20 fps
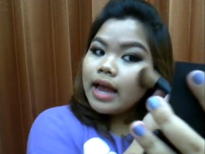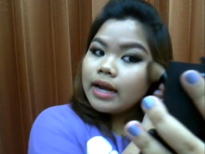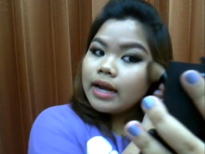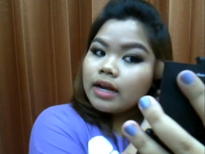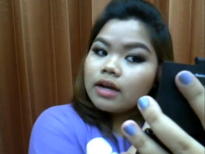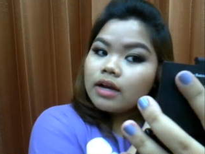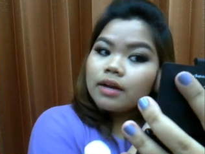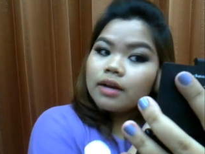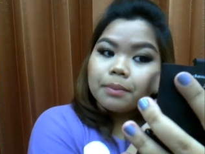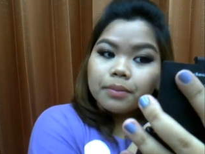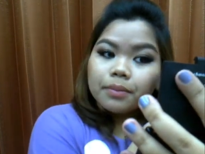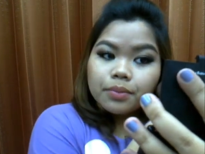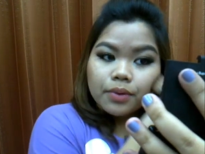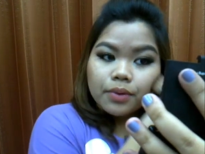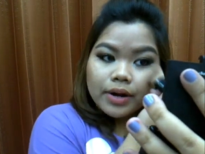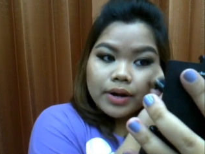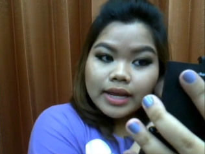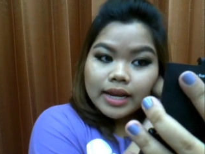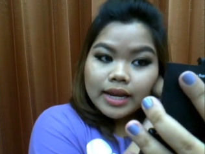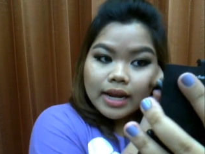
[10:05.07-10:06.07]
and
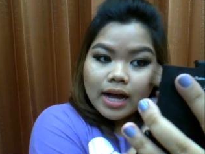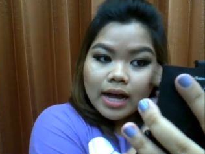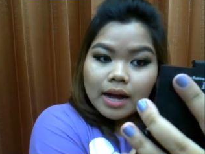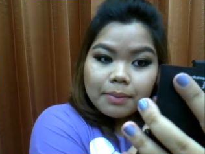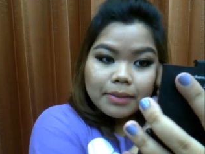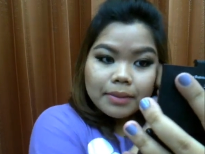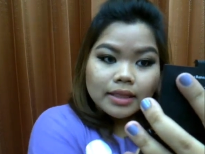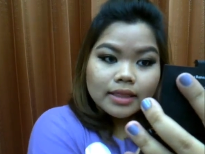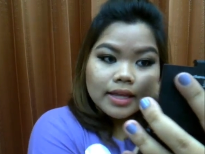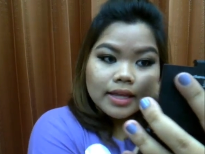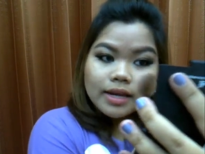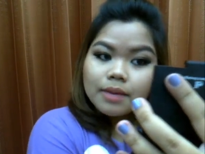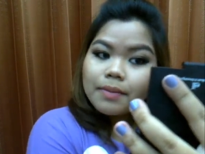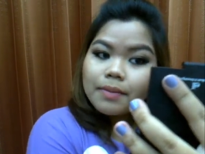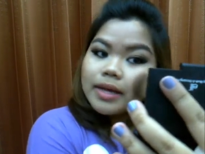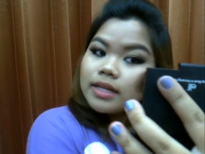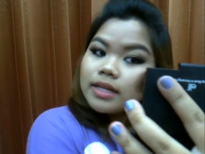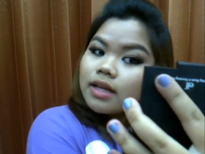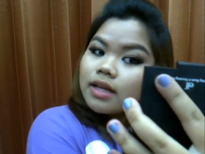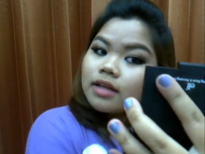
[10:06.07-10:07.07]
bring it up a little
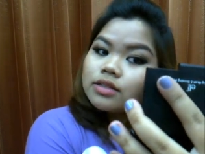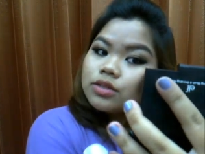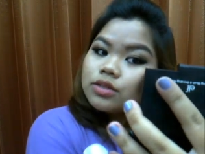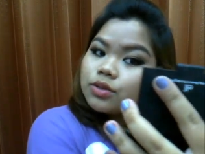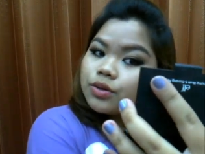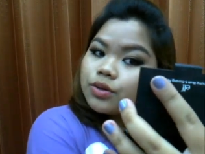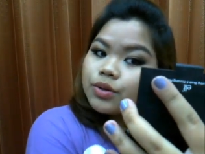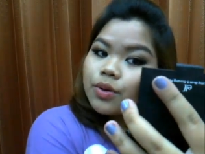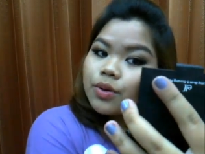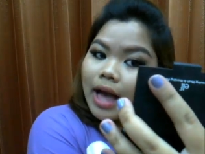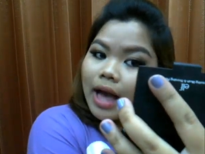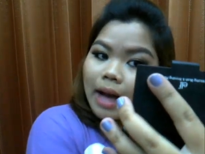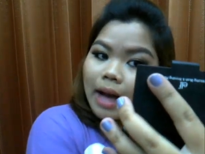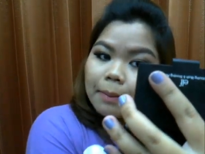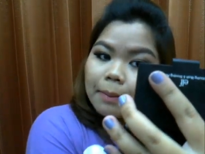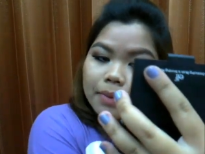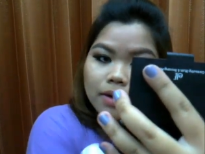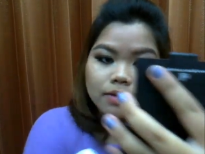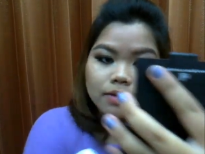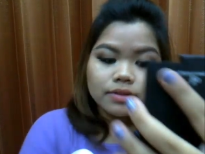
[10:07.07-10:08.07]
bit onto your
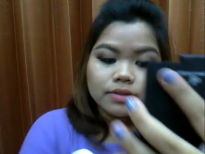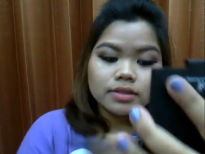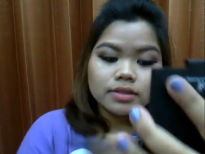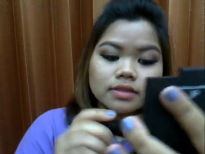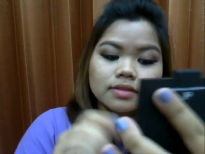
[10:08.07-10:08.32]
apple,